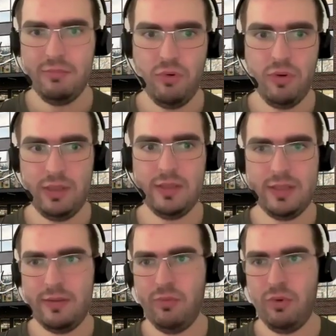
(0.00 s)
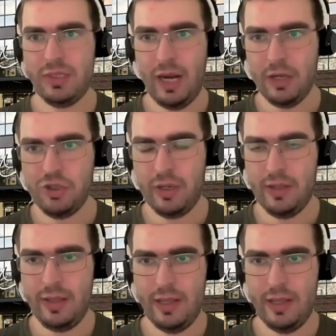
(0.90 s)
points for structure